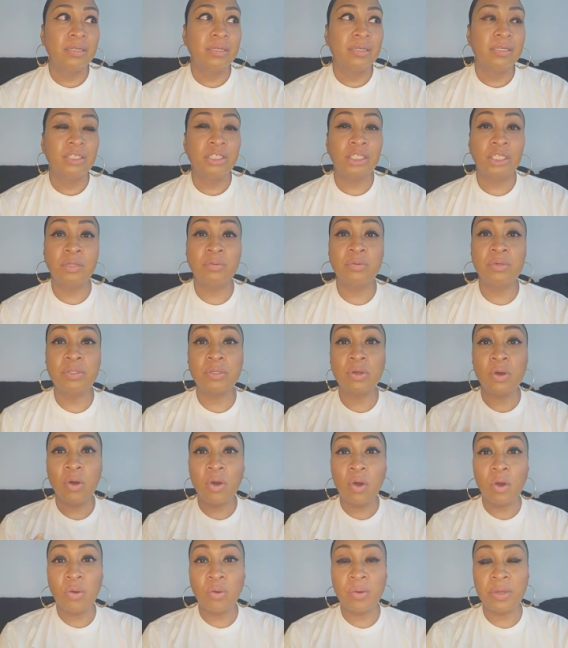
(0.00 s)
she was
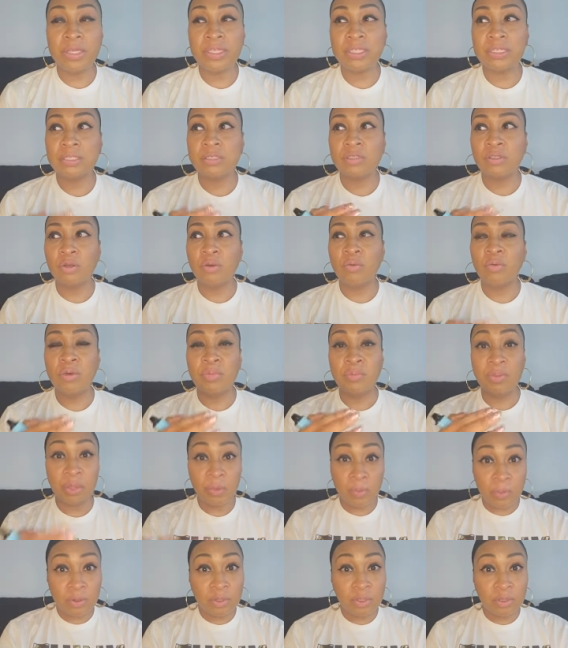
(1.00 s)
always so when
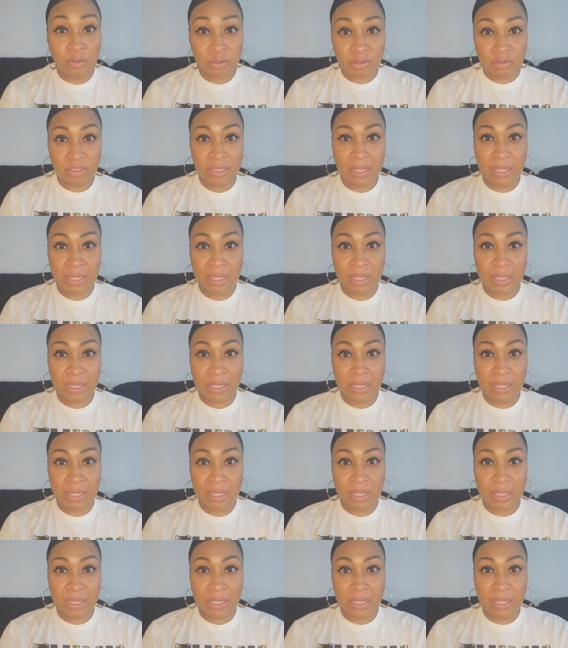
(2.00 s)
people use